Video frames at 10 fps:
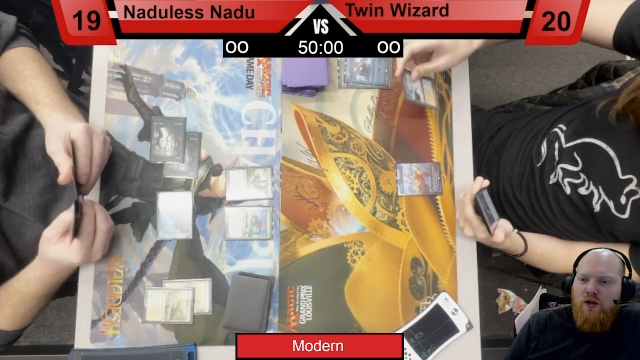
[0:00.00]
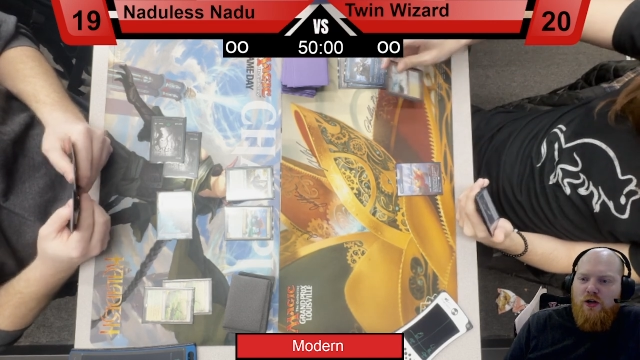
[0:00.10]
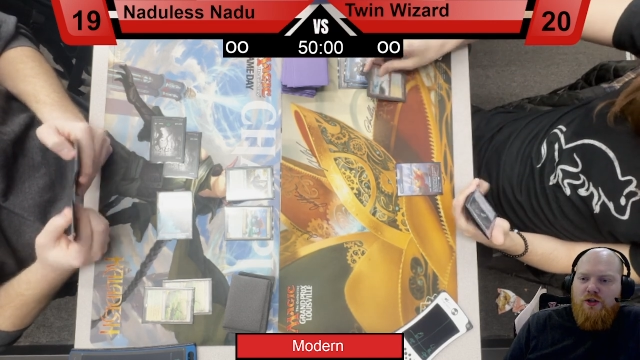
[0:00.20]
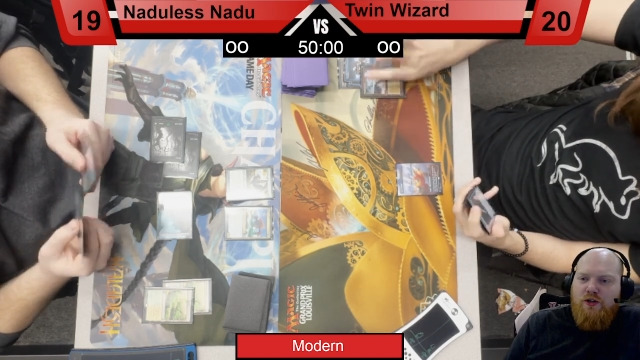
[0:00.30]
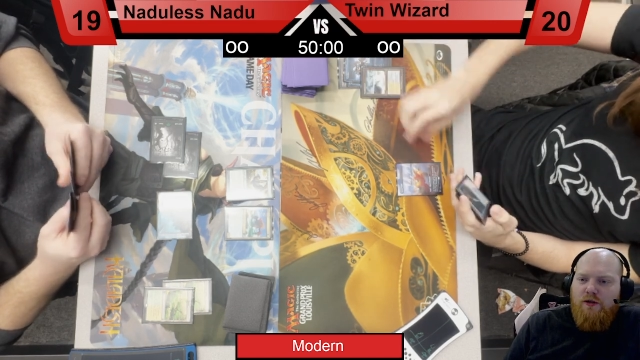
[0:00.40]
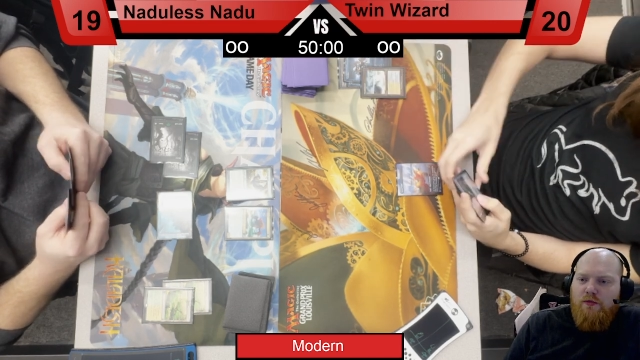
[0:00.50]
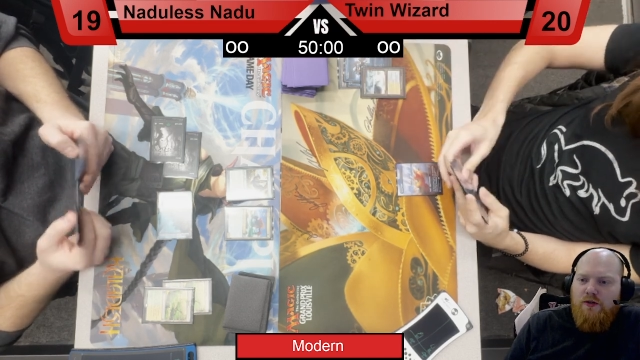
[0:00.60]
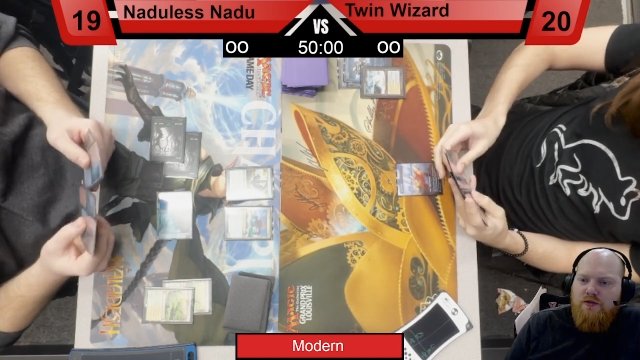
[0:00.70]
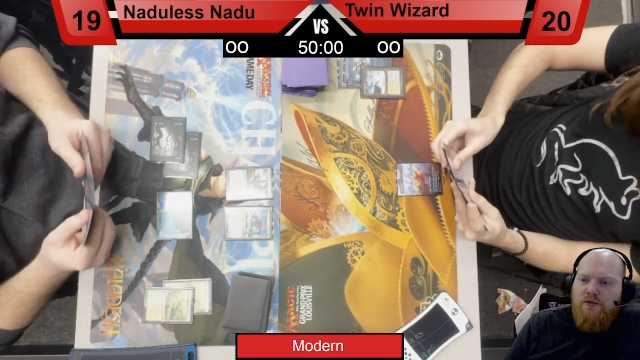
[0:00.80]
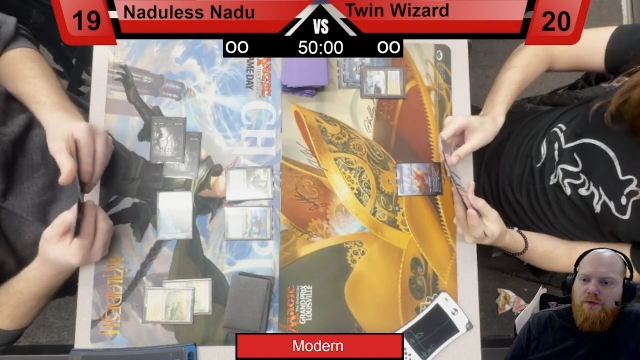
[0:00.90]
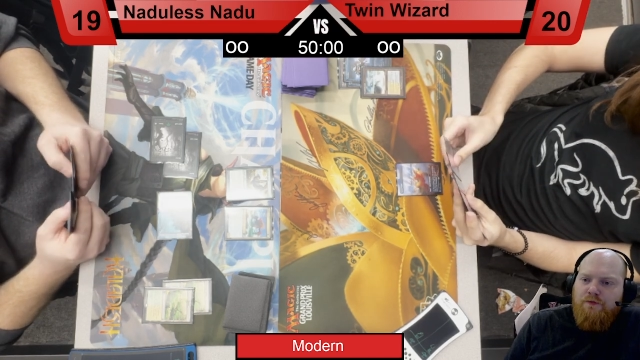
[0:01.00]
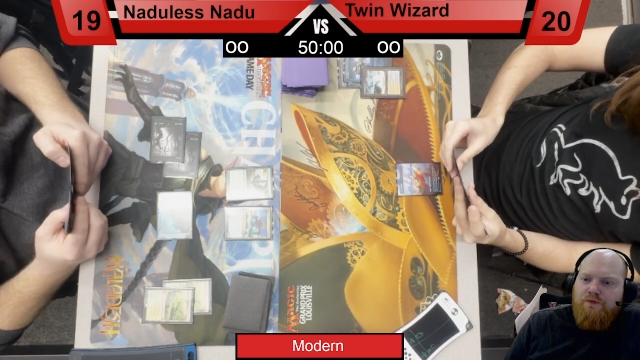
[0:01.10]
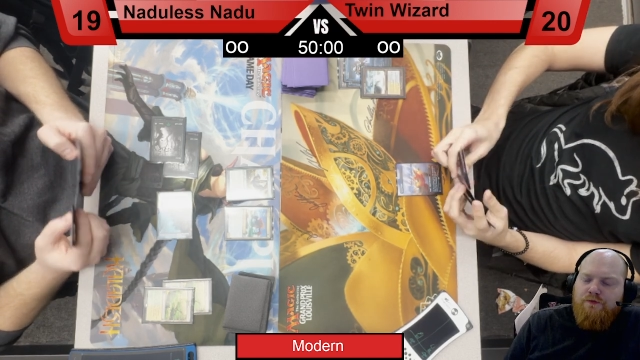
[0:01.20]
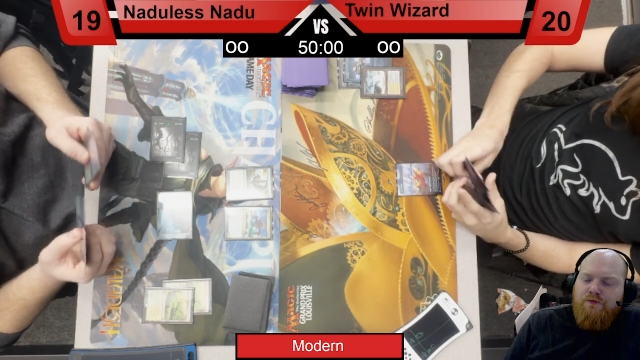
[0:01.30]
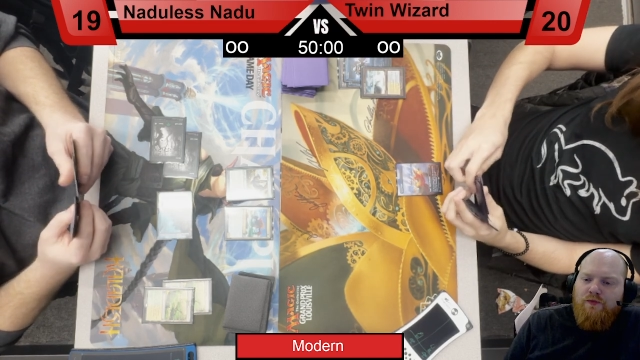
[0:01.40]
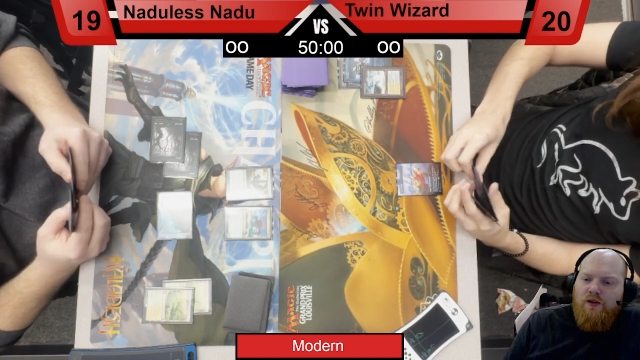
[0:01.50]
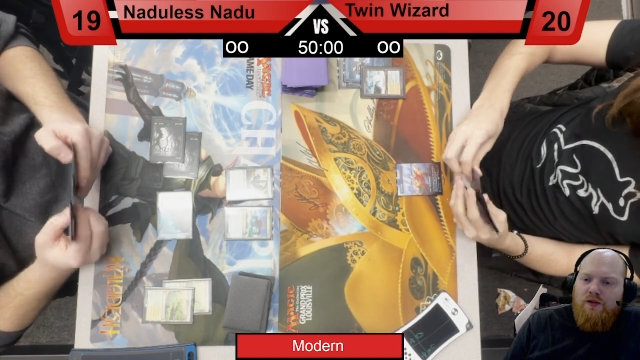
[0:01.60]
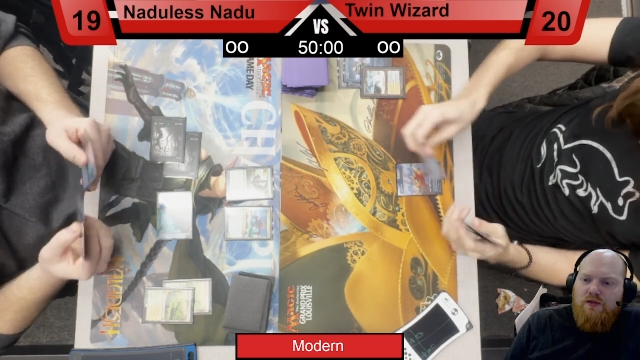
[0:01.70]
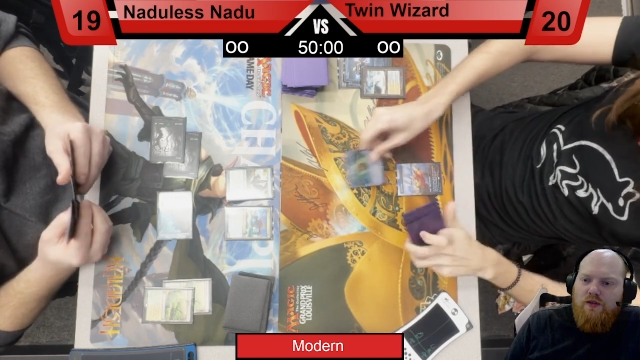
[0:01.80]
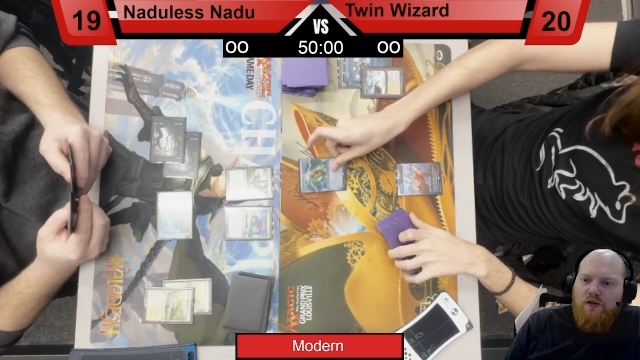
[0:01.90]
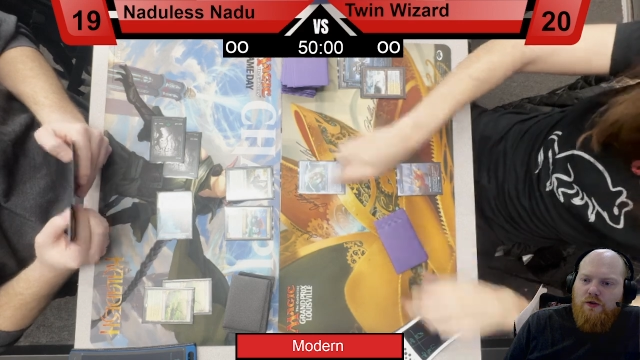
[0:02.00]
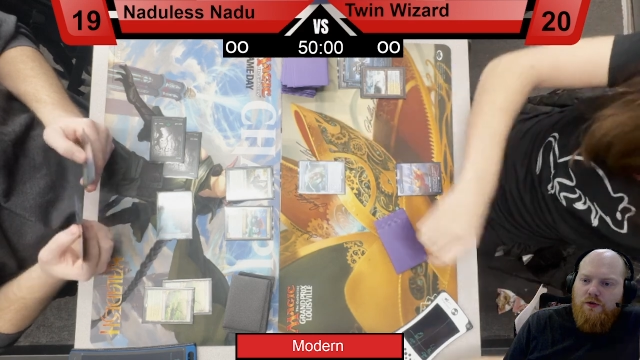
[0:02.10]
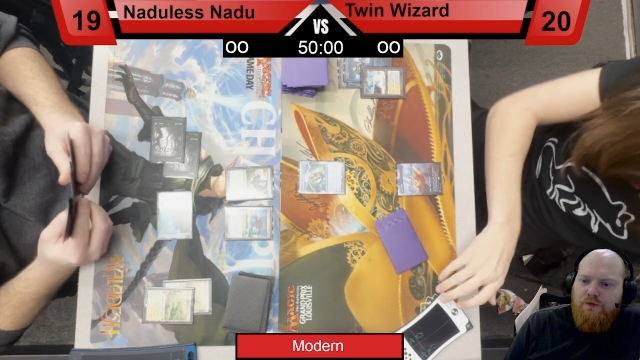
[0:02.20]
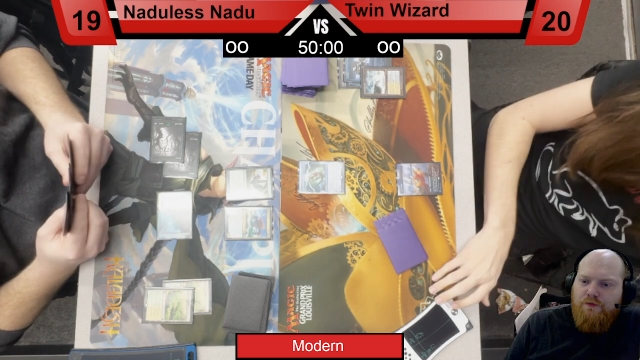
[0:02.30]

numbers. So